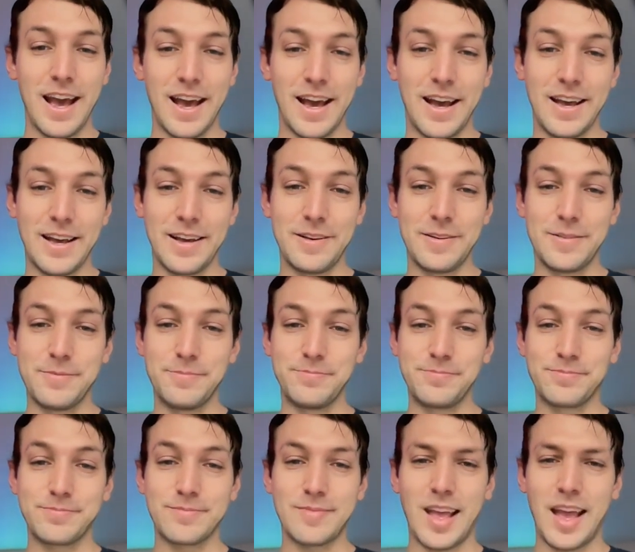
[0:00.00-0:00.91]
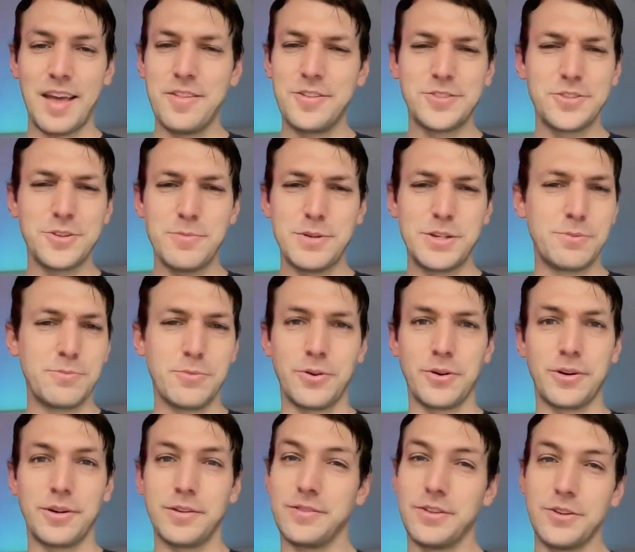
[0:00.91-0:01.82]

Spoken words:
And there's so much more.